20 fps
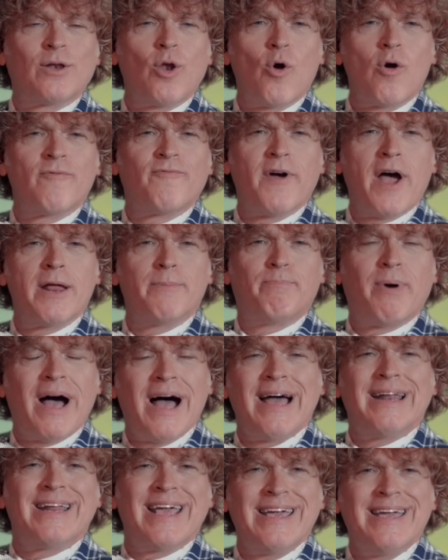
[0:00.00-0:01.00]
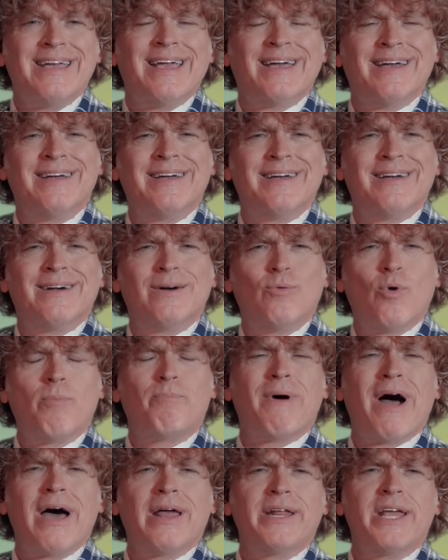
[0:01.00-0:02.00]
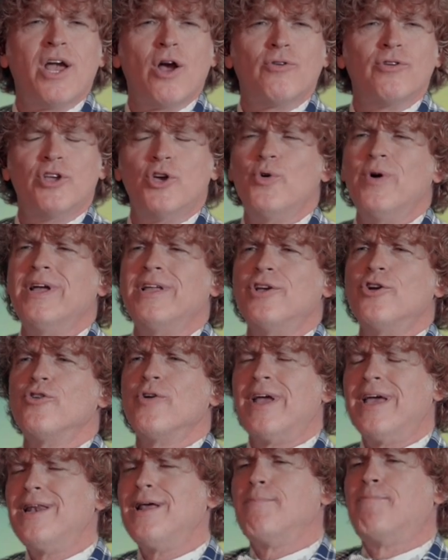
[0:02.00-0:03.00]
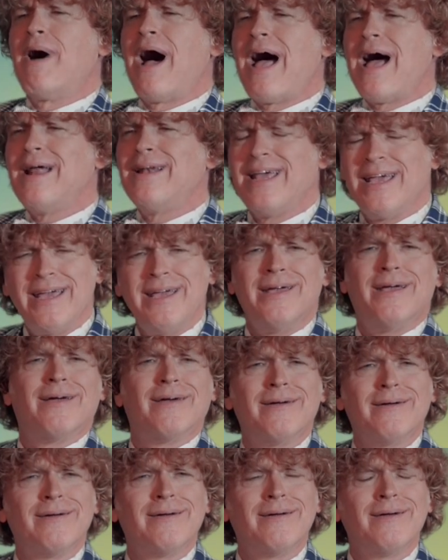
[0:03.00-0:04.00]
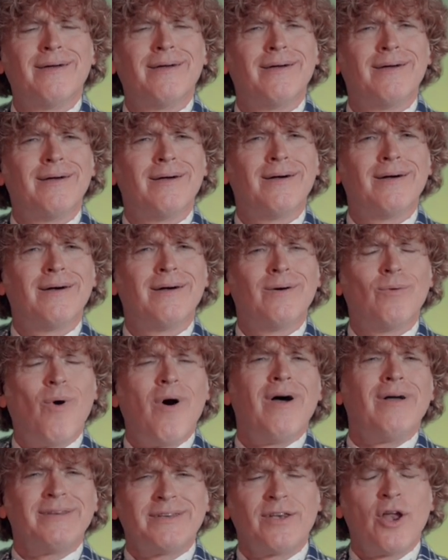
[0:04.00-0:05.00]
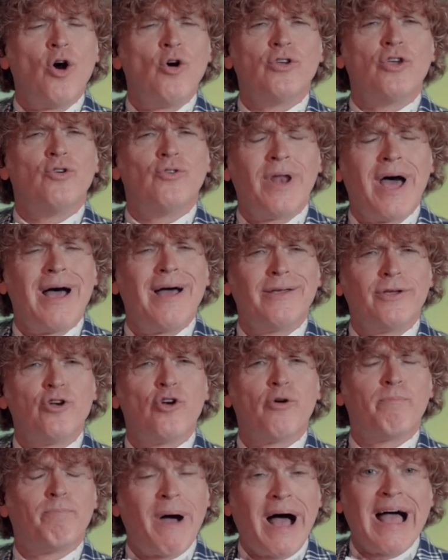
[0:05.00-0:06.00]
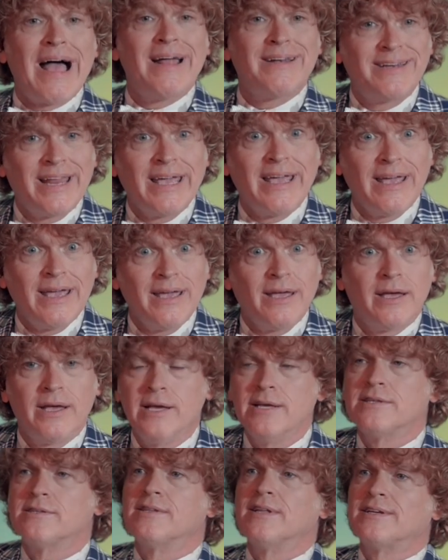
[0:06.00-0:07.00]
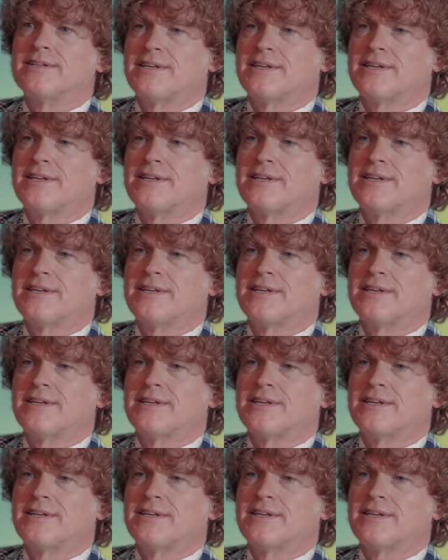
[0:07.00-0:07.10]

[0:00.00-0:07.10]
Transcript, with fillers: glorified body what body are you in you're in a body what know you not your body is the